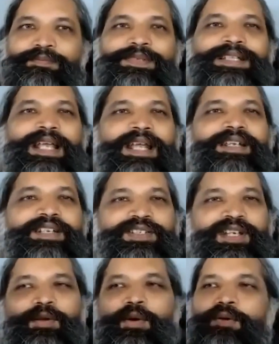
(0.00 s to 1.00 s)
the
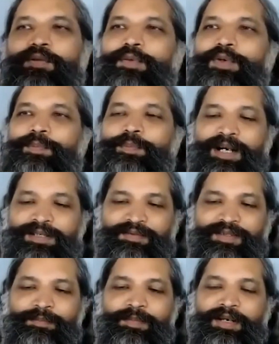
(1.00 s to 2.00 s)
energy in all four parts
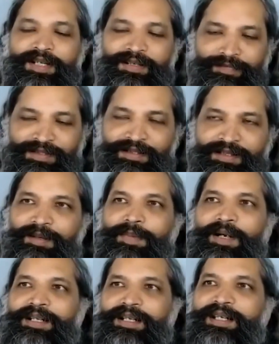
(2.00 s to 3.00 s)
of the body: physical
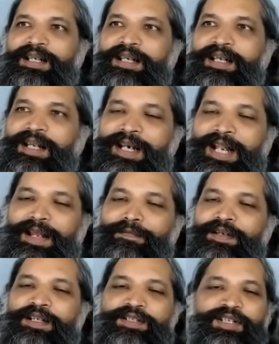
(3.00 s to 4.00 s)
body, life
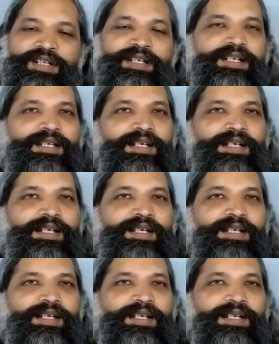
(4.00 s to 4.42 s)
energy,